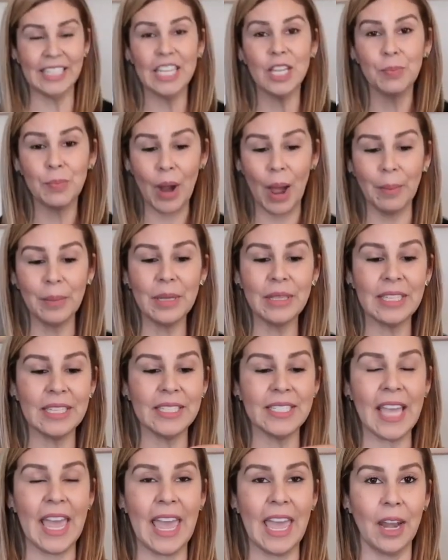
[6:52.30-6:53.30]
And he brought me
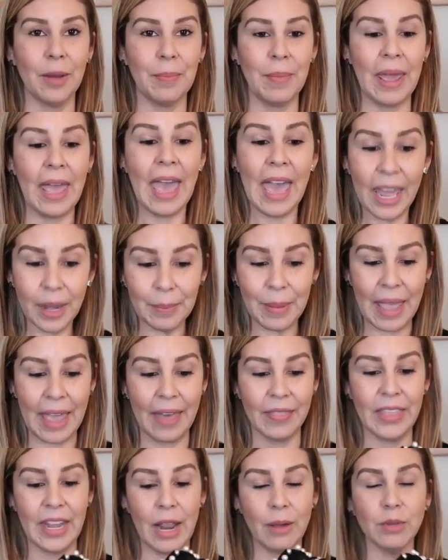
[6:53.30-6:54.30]
this head
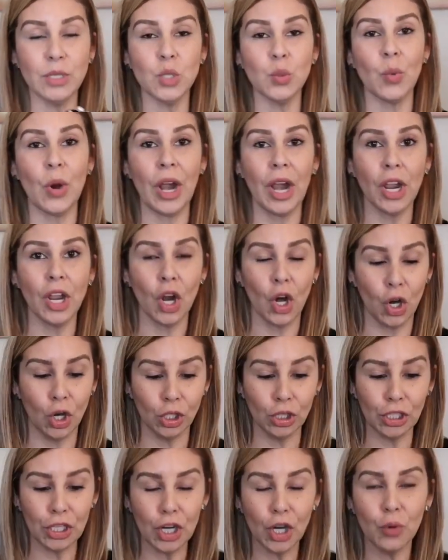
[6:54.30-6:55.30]
headband that I was wearing
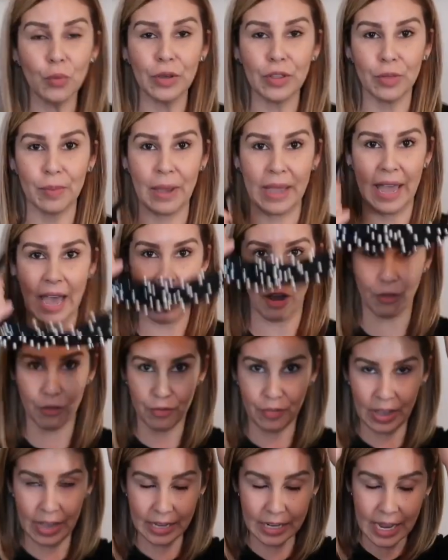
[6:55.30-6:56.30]
earlier with my
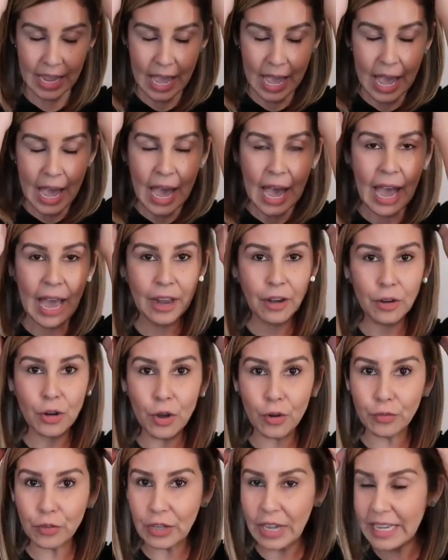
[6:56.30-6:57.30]
outfit. I don't
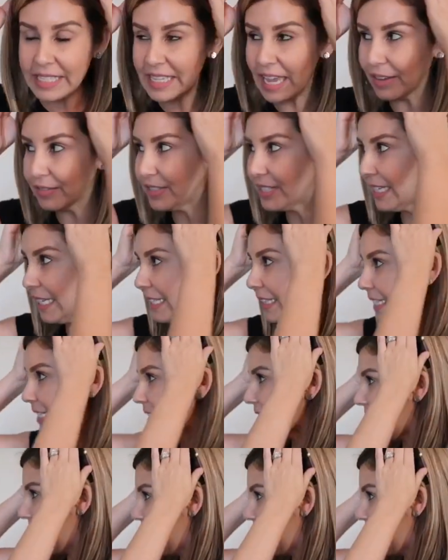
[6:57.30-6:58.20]
know if you guys have seen these